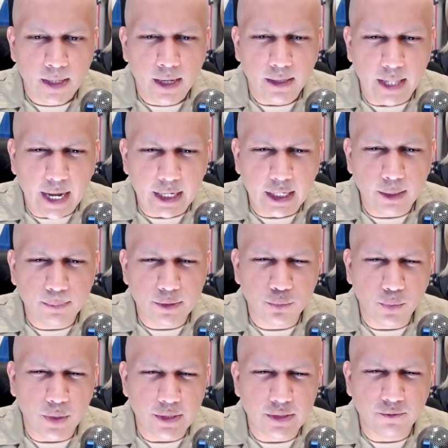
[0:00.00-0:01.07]
Lacking
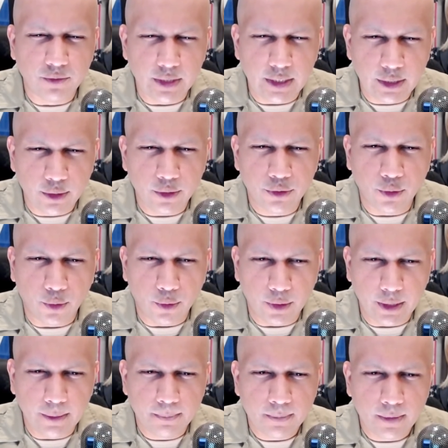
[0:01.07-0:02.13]
persuasive legal
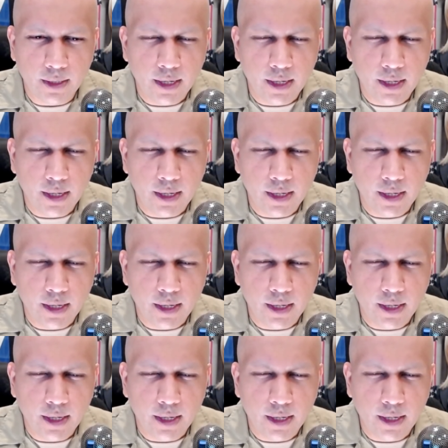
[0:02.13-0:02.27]
authority